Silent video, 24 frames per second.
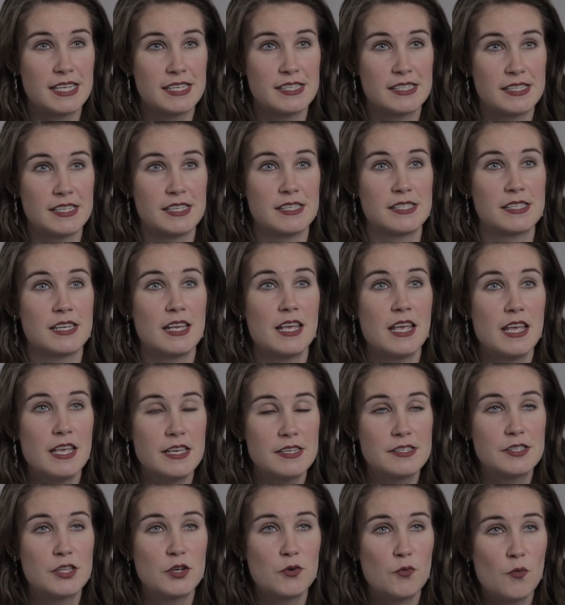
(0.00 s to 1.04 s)
census
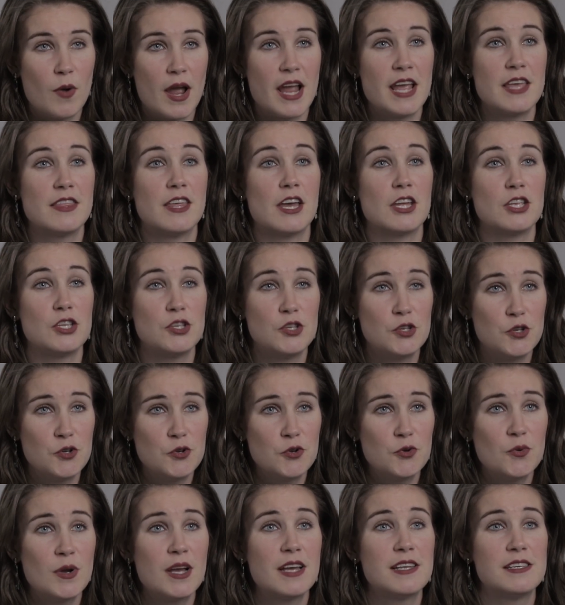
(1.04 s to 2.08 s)
is the way that
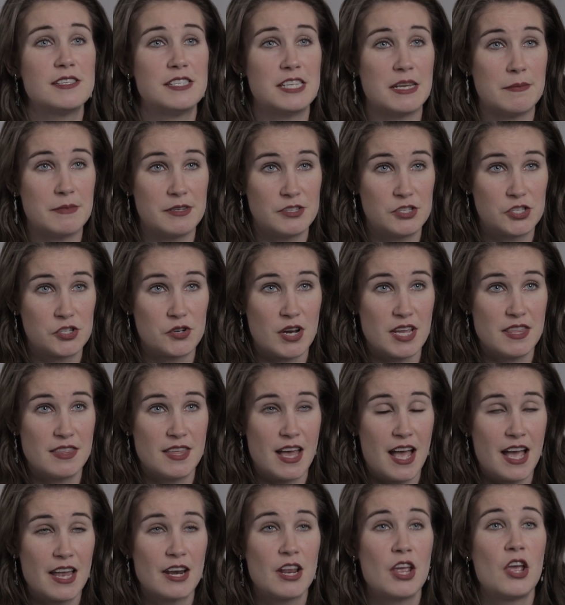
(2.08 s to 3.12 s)
you demonstrate
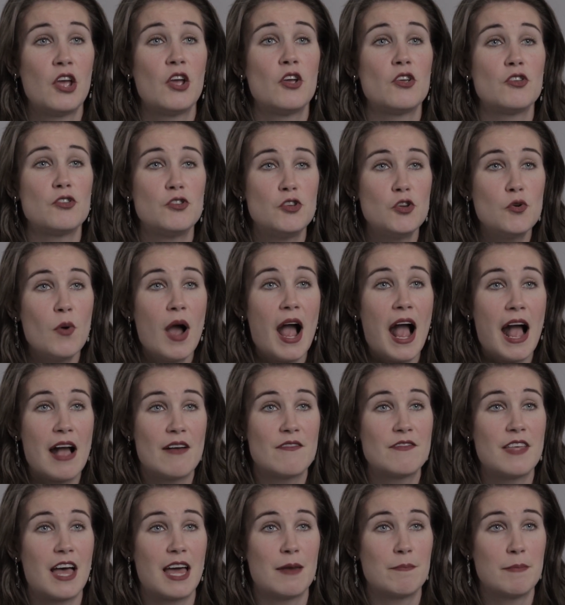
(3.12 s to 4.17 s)
that. You
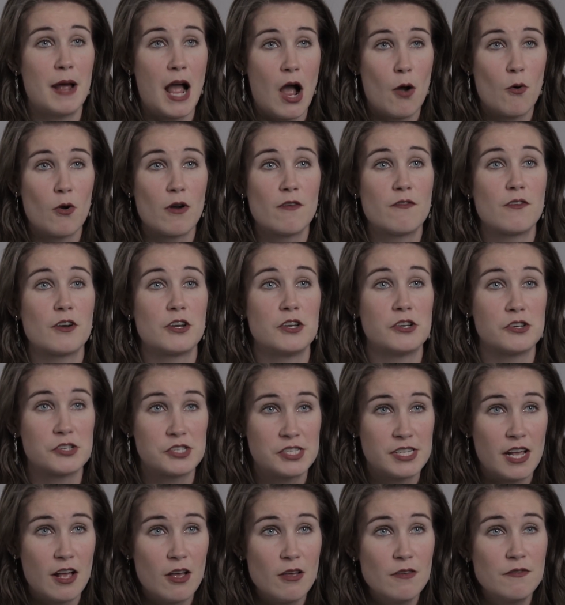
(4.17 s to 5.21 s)
have that power for
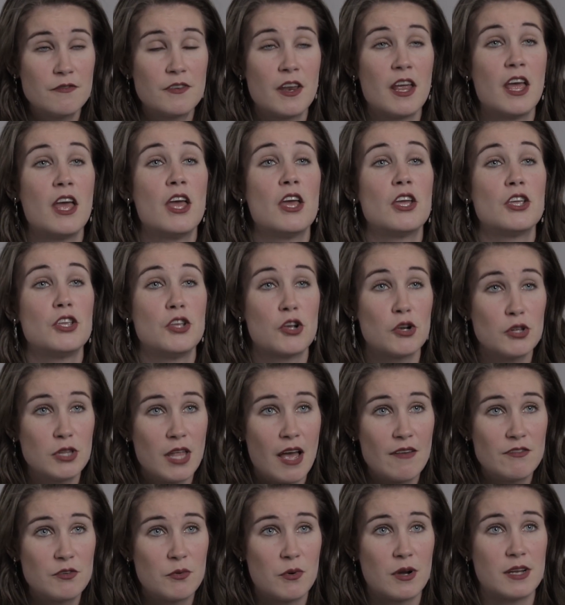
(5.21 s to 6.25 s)
yourself, your
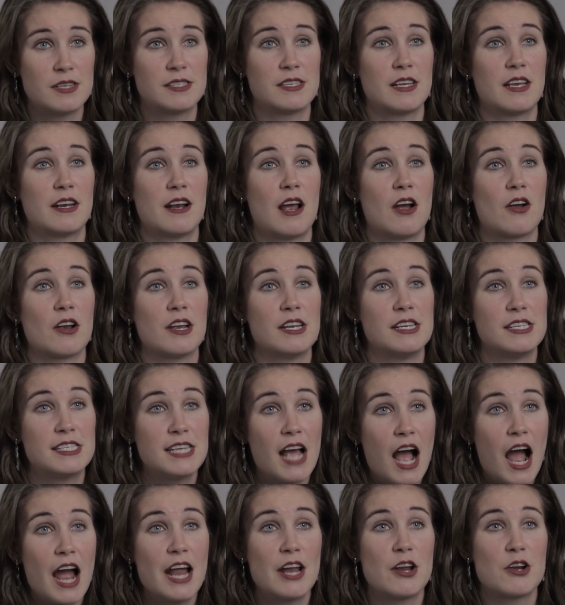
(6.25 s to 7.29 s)
loved ones, and our
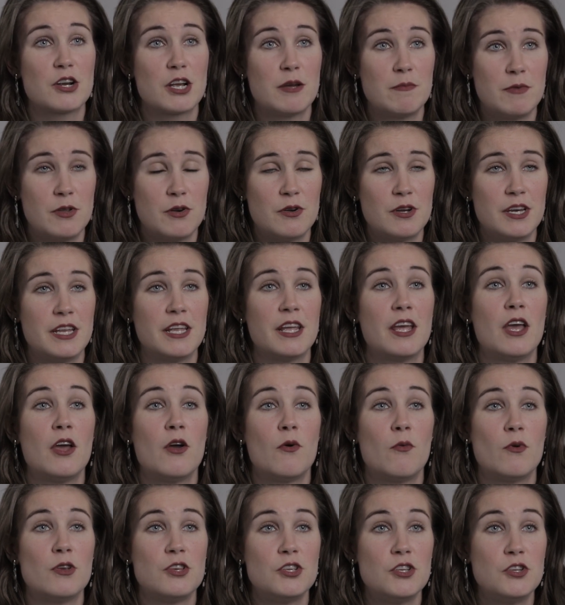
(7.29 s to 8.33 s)
entire community
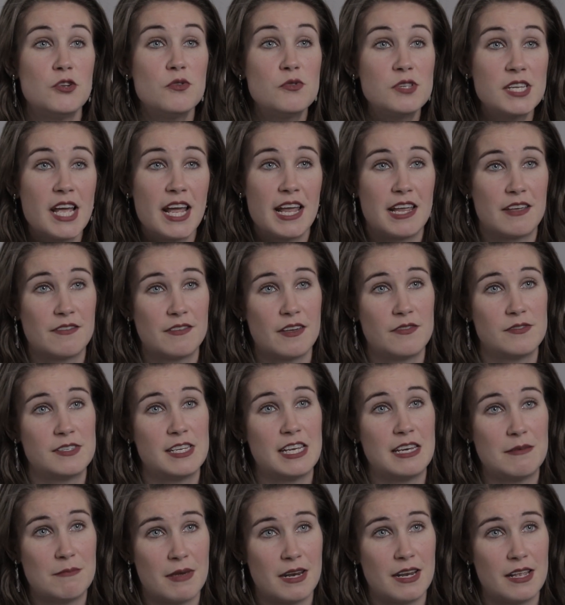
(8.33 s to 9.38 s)
when you take 15